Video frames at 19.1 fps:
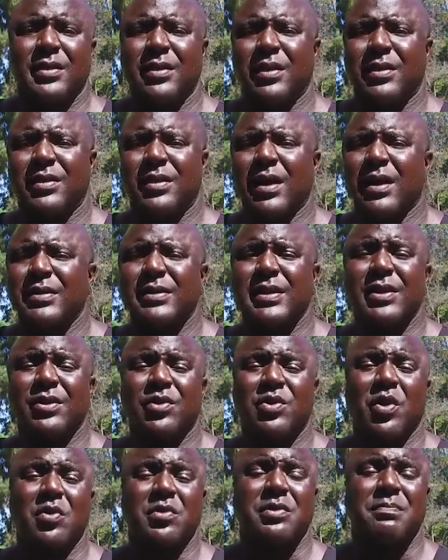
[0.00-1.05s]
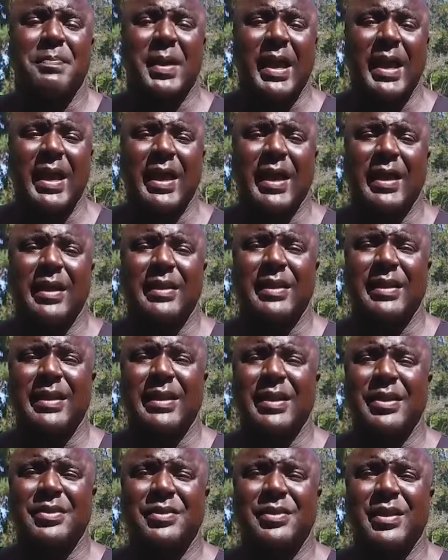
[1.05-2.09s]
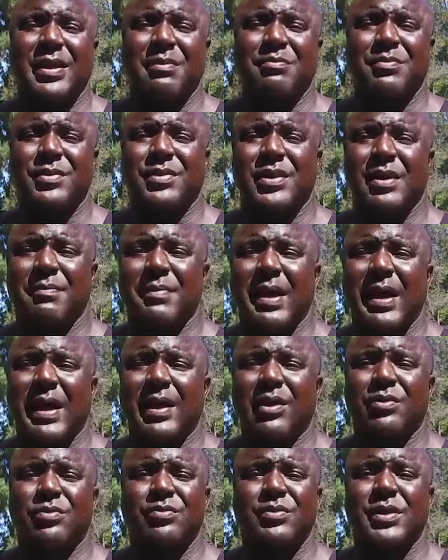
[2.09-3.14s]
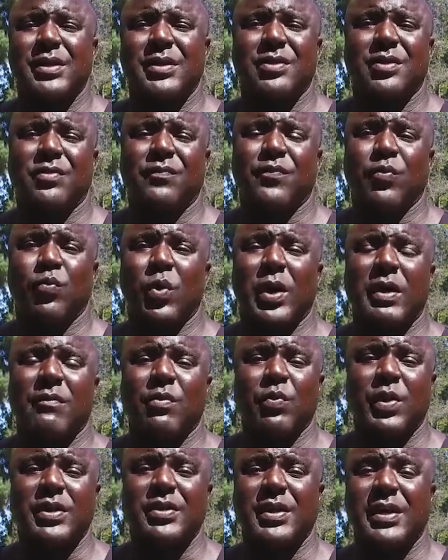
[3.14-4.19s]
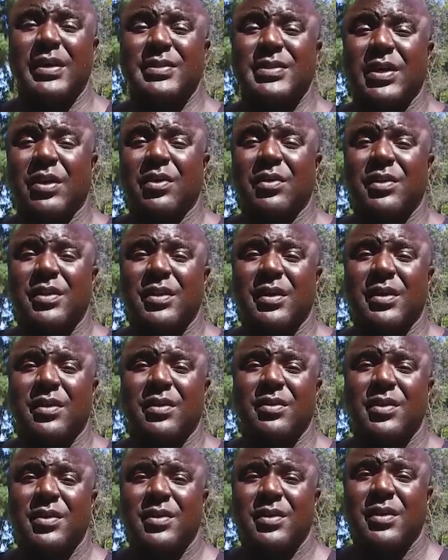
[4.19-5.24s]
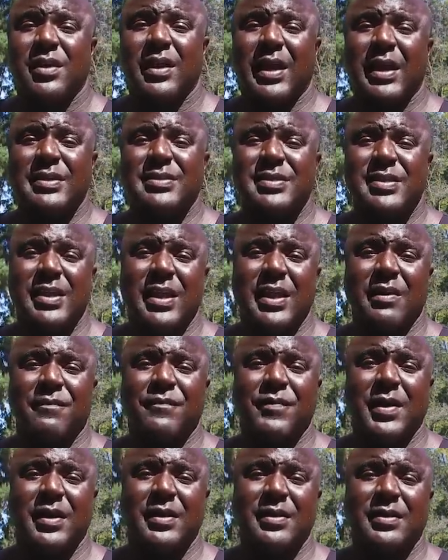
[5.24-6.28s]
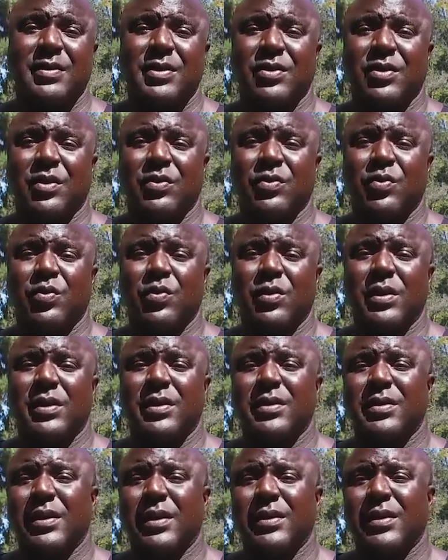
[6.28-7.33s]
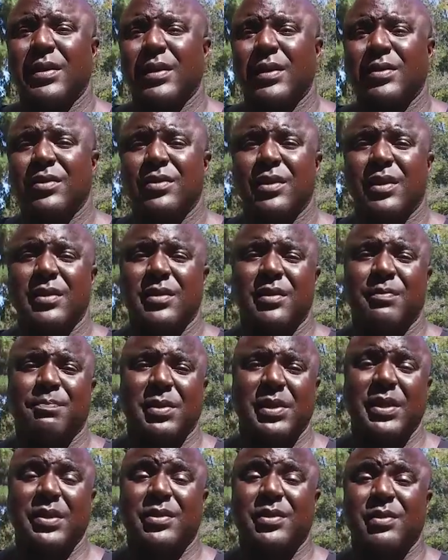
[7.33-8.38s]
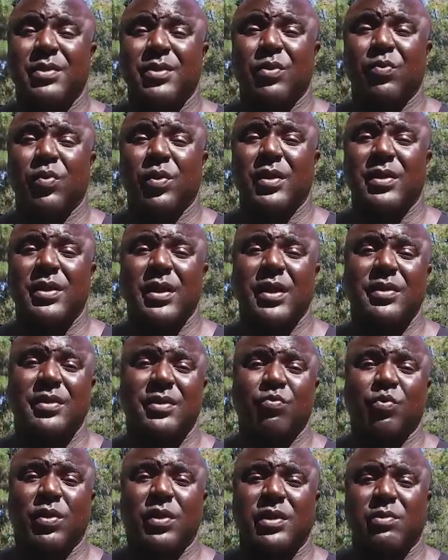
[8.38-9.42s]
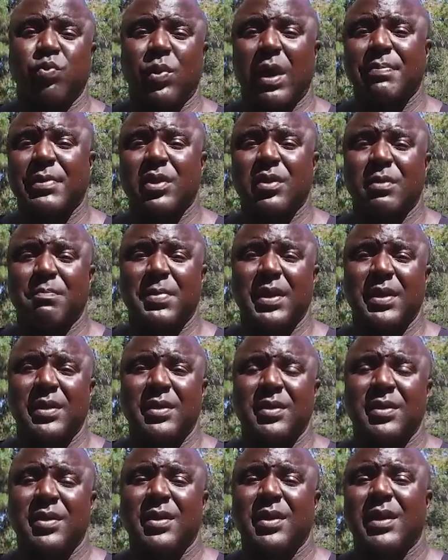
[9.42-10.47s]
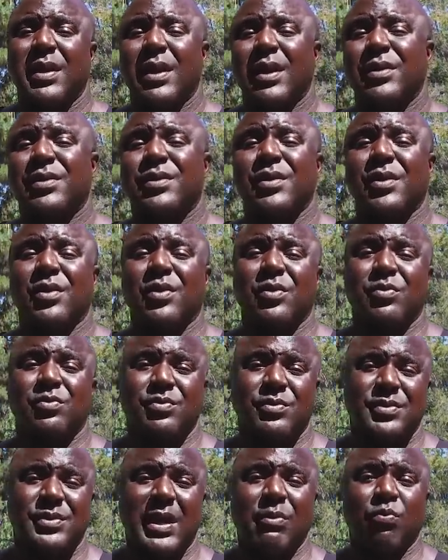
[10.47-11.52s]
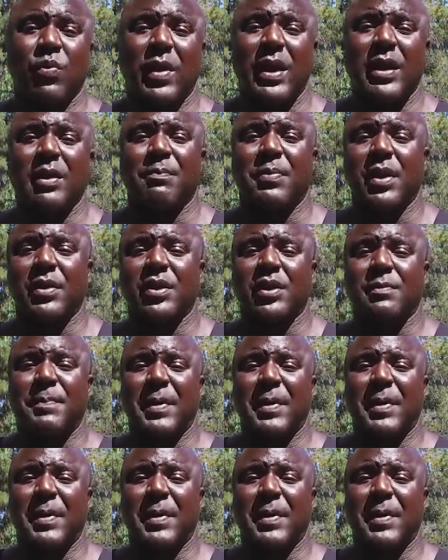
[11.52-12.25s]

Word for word: a gun deal goes bad, and he ends up somehow, you know, for whatever reason, he tells the ATF and you know who, and the and the police, you know, where the guns, where the swap's going to be, and so they raid up on the